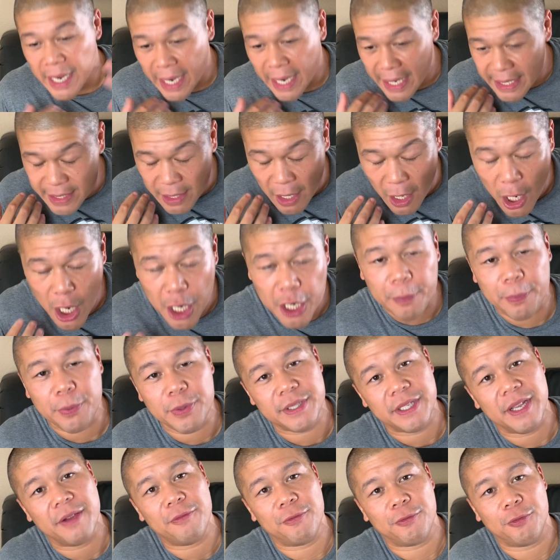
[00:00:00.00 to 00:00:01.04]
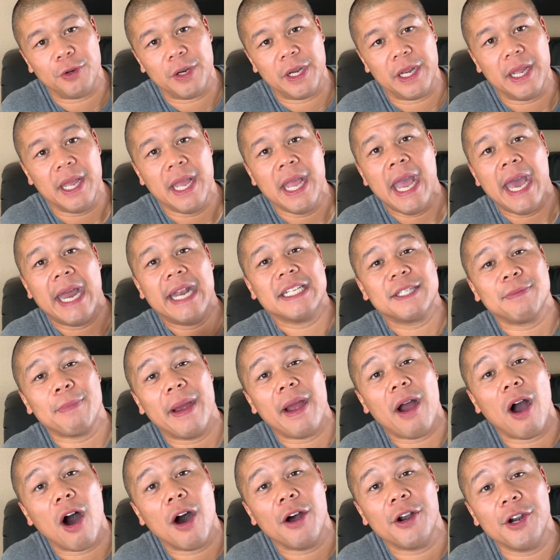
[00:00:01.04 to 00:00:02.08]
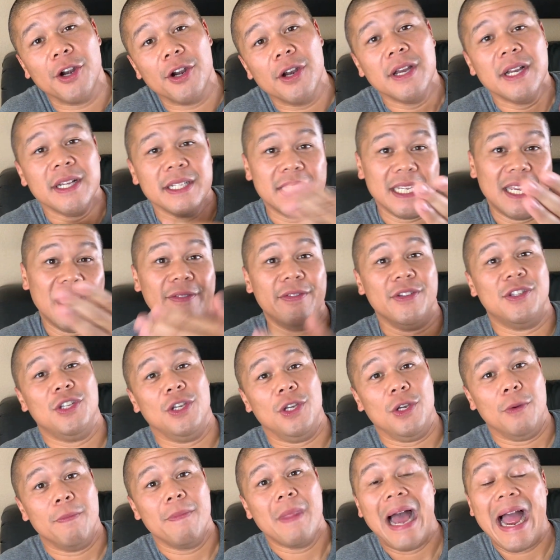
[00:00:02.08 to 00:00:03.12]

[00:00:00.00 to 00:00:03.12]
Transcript: It's 100% free, and it's my honor to give it to you.